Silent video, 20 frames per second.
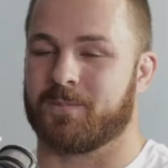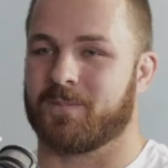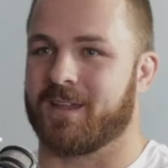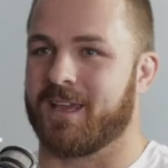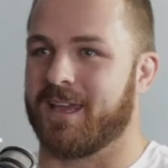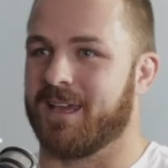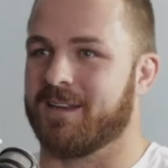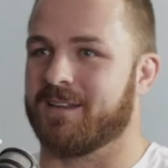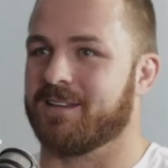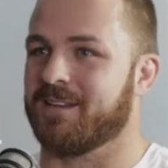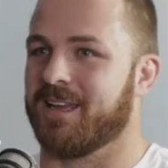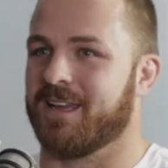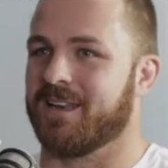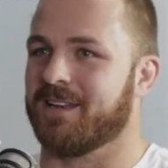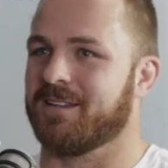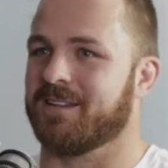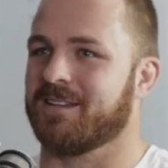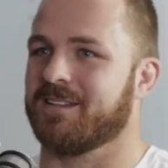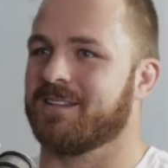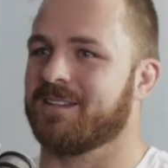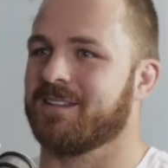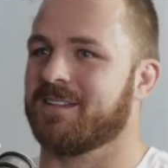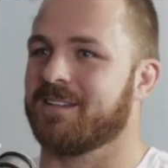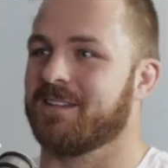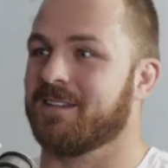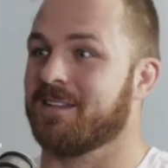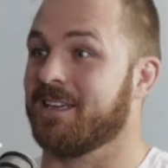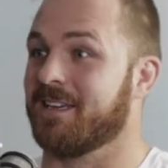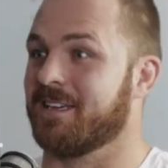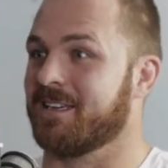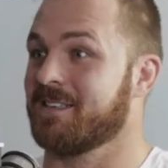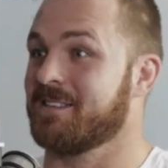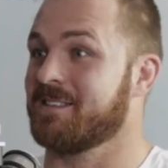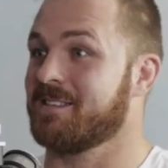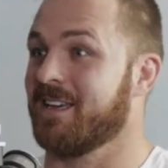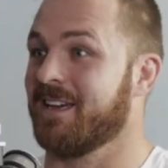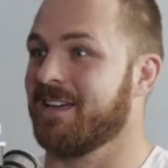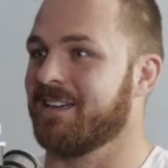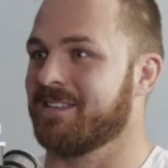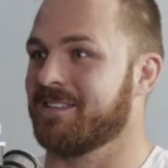and their kids,
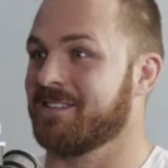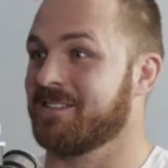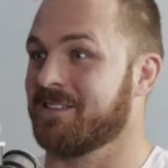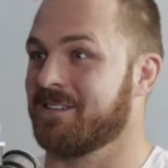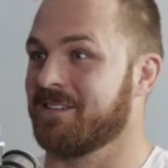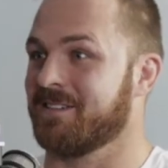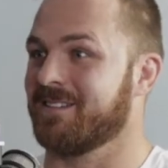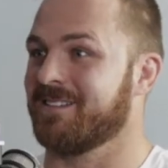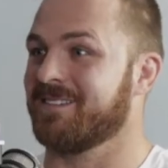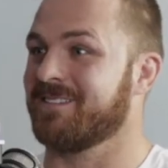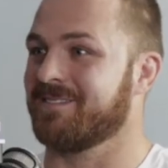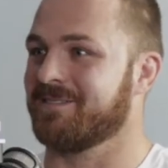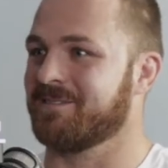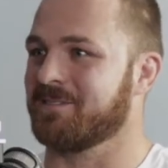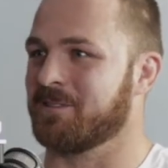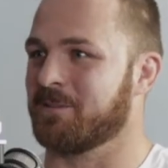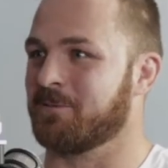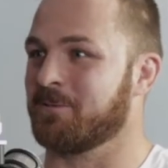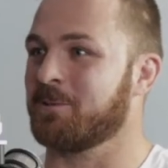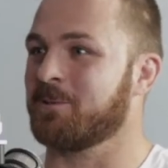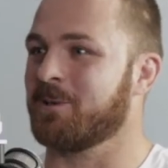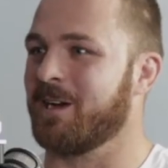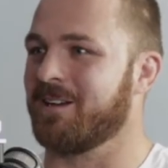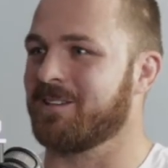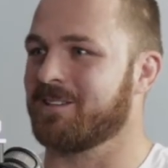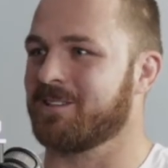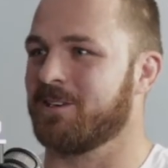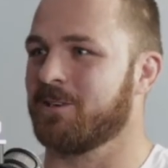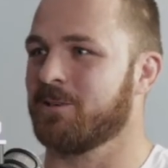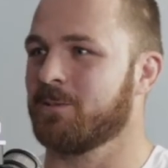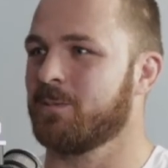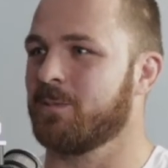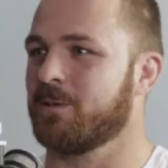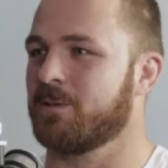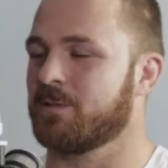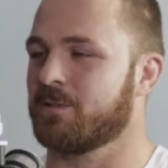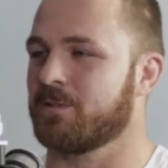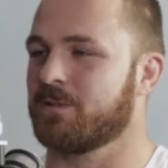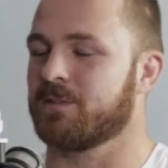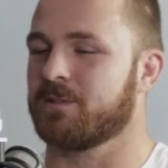so it was a full household, but
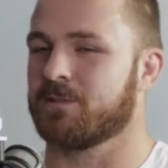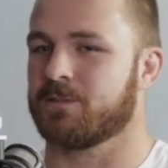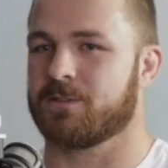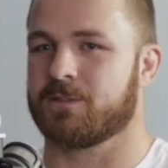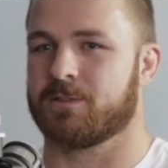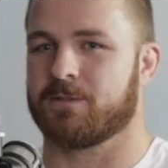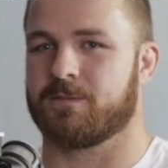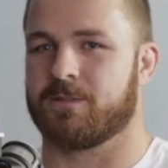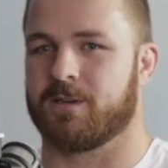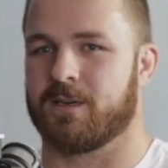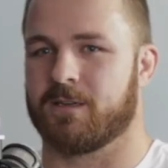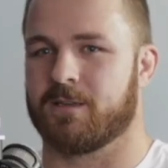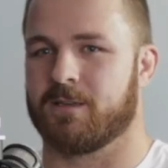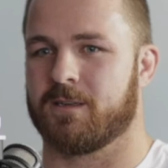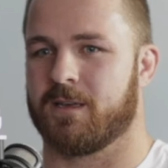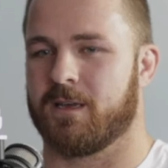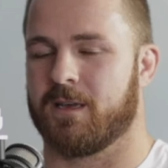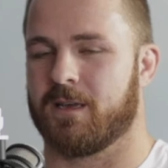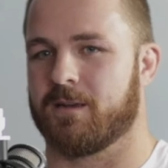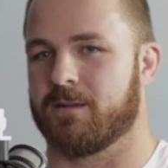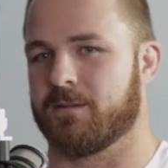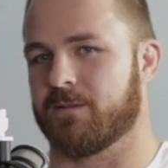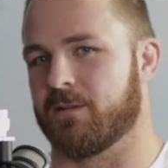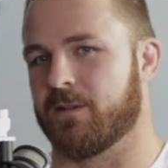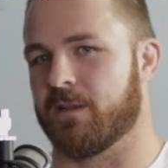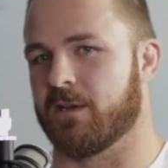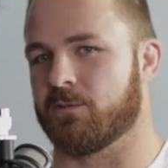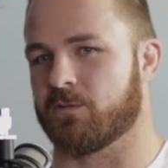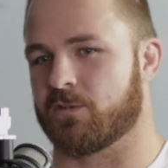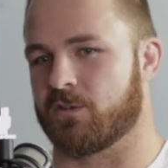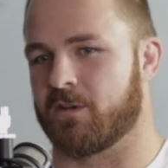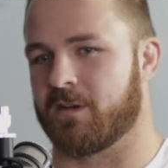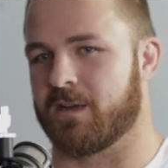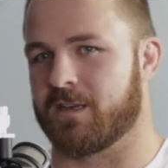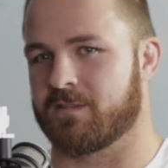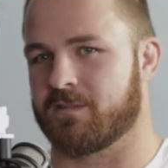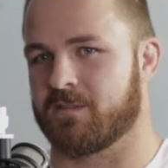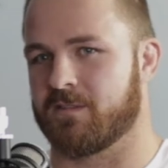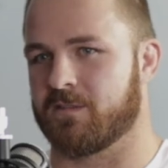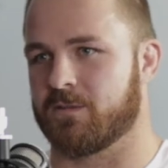it was good fun. And then it was on
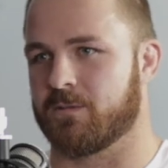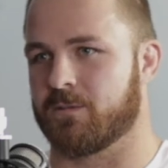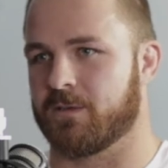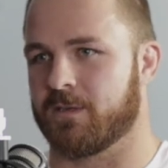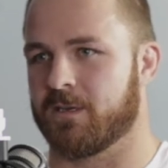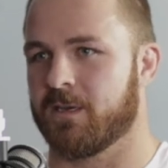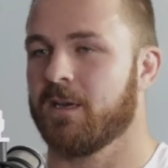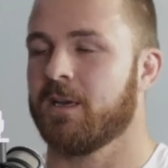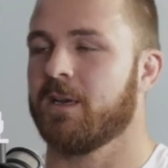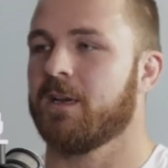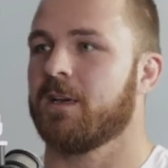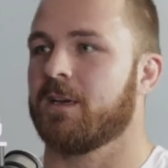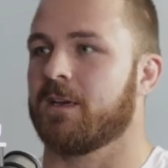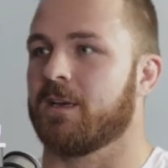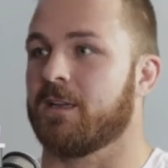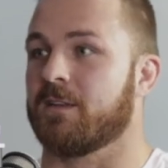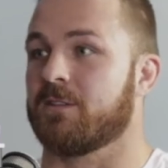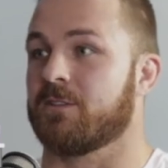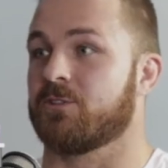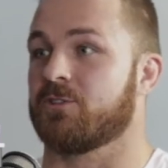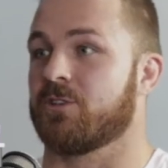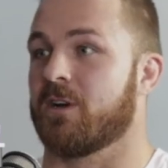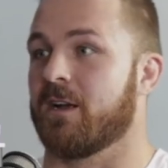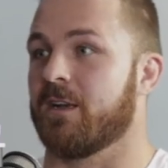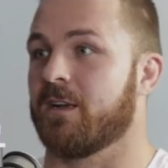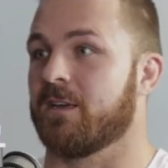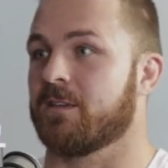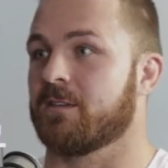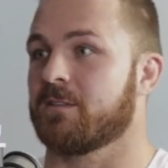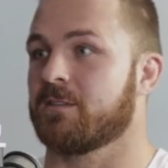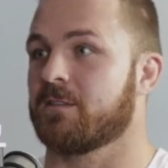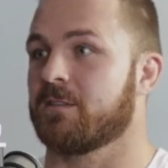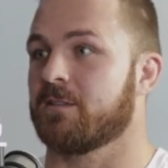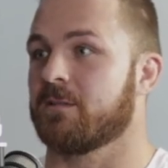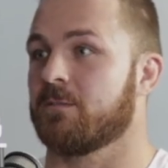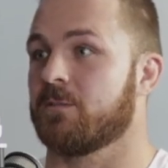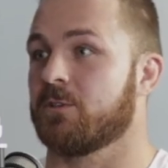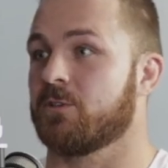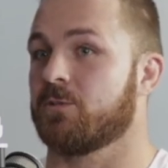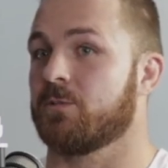us to sort of get to trainings,
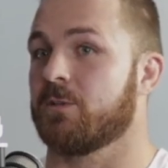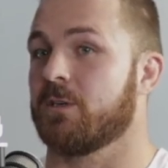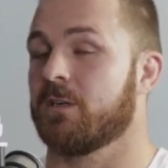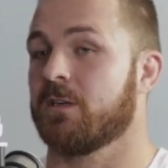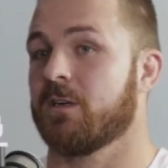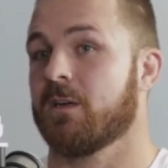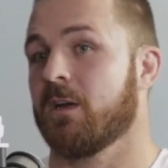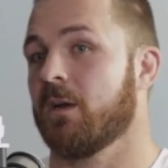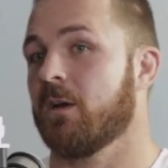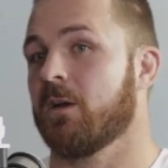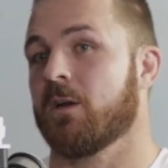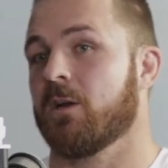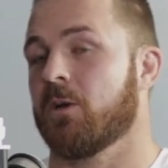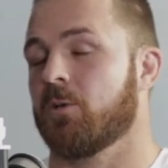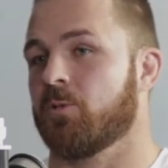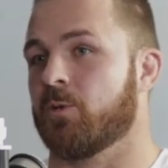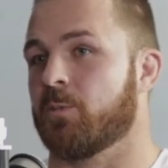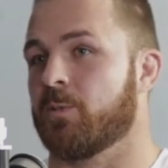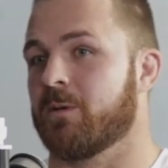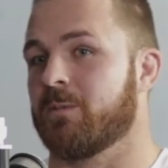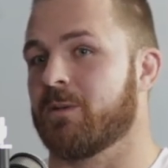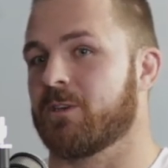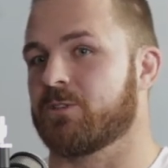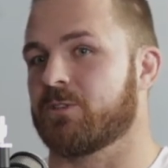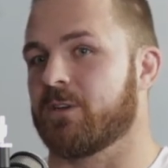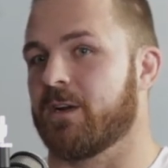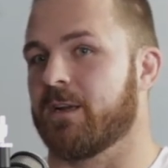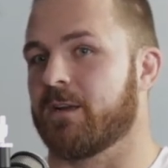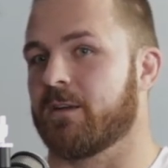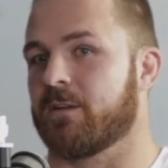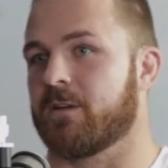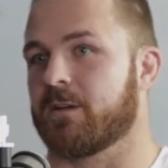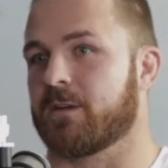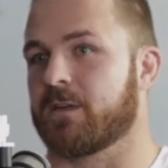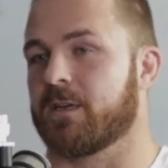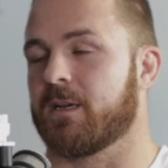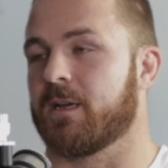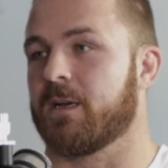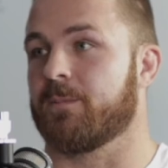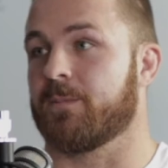which we were pretty much training like
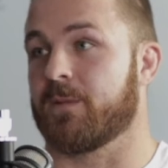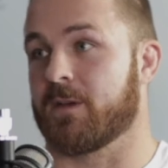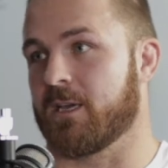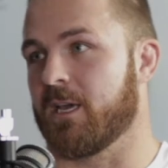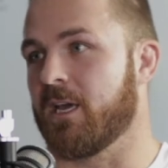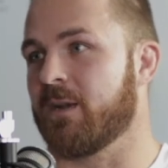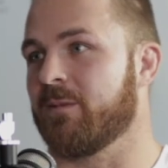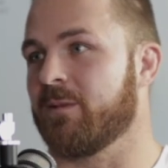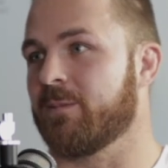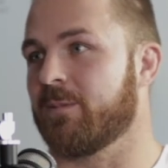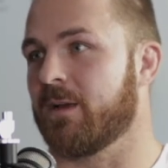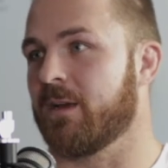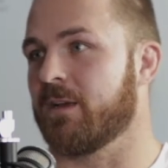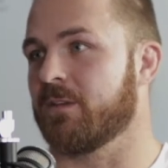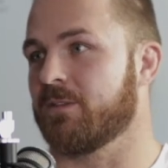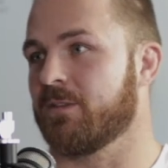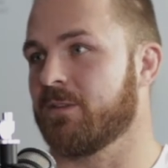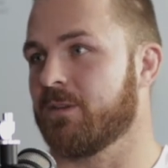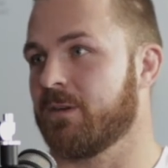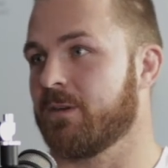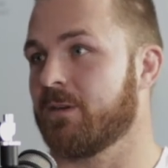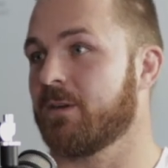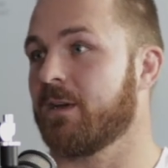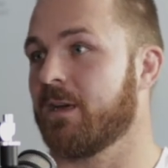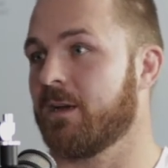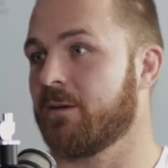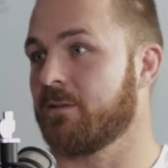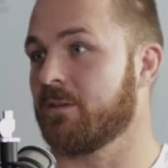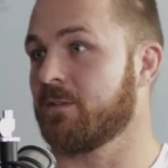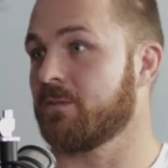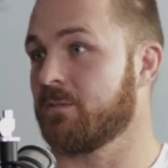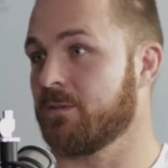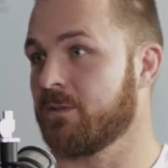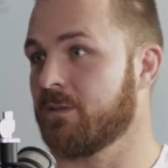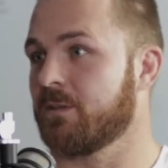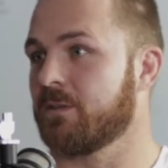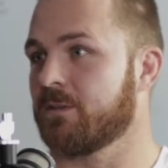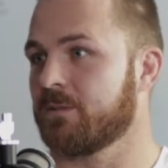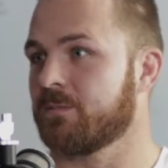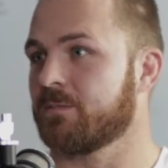academy players. You know how it is when
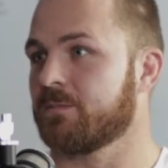you